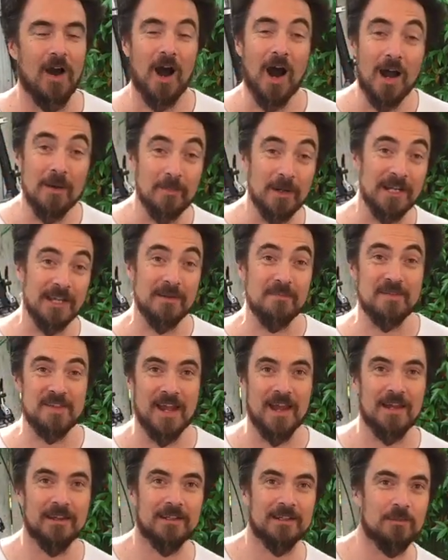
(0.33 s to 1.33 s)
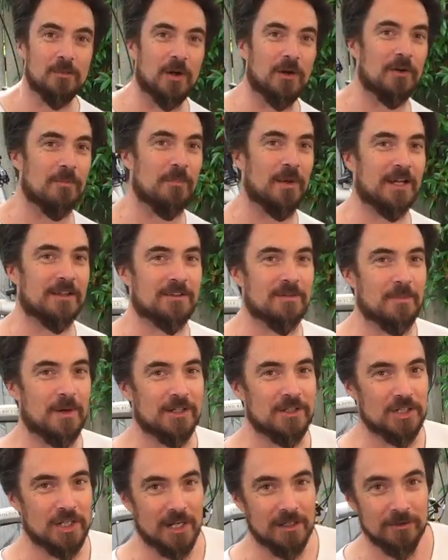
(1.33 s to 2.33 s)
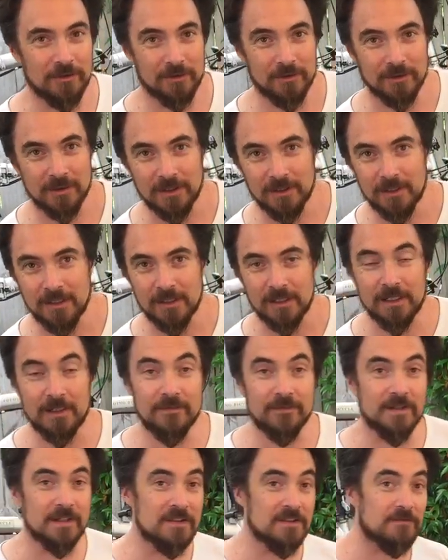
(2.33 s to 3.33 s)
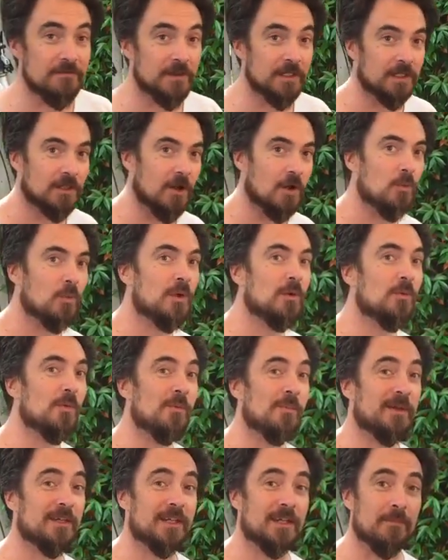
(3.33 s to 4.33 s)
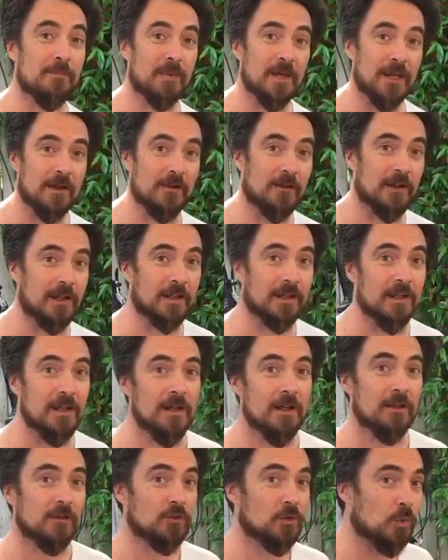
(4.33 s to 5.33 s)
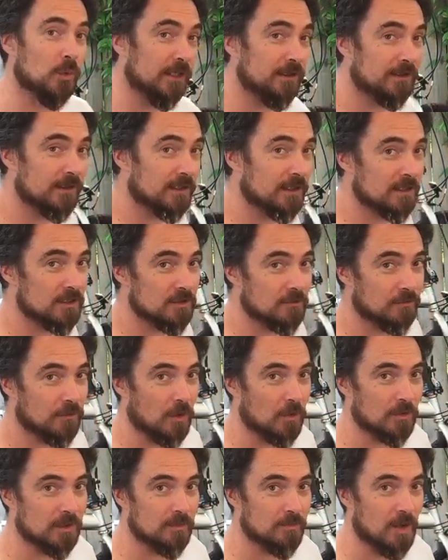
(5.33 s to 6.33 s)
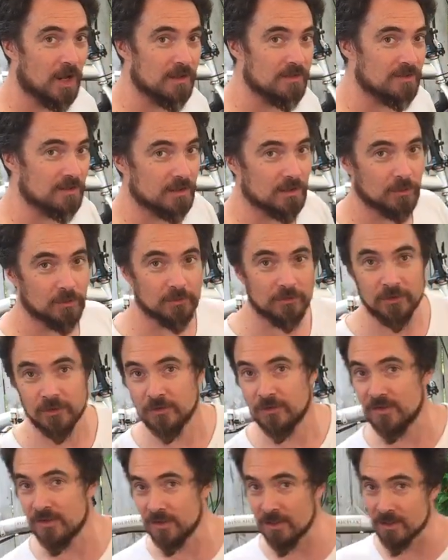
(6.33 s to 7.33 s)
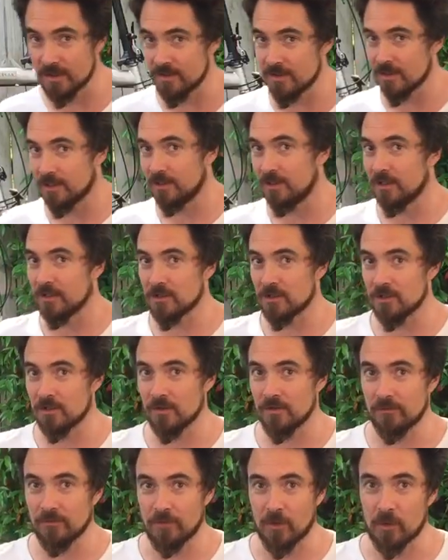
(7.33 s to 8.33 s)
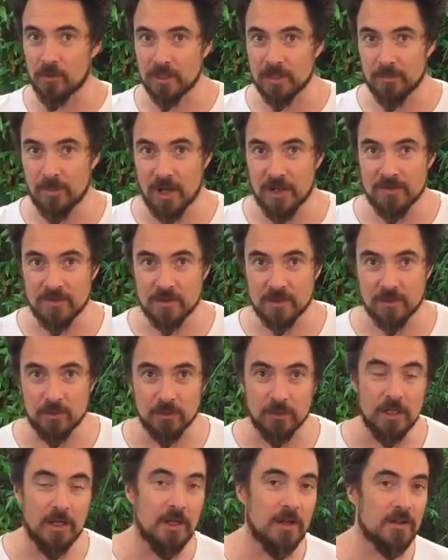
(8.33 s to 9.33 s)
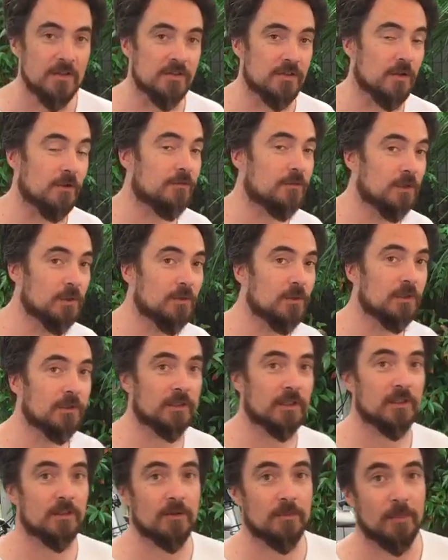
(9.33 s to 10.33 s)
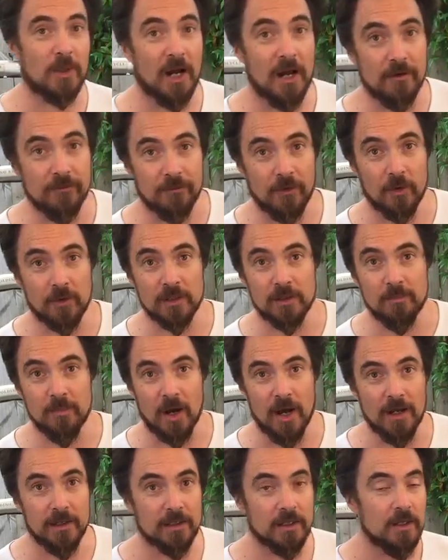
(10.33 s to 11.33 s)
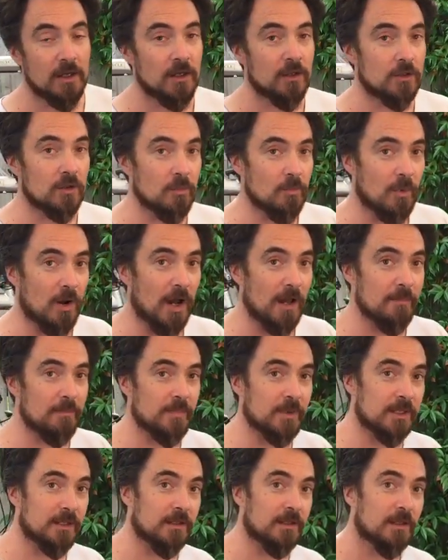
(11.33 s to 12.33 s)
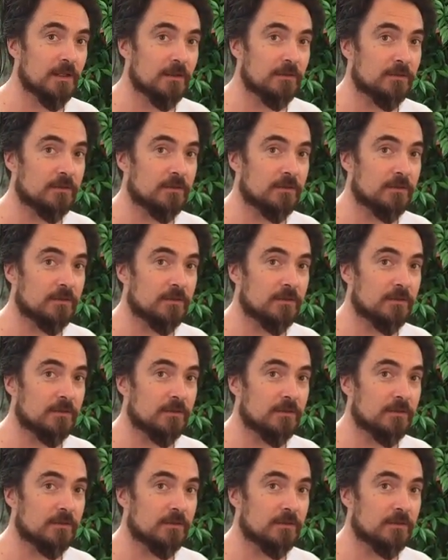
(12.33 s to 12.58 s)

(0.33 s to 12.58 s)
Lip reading: Hi, my name's Andy, welcome back to my channel. In this video we will be comparing 20-inch folding bicycle to 16-inch folding bicycle. So if you are looking to buy a folding bike, you might be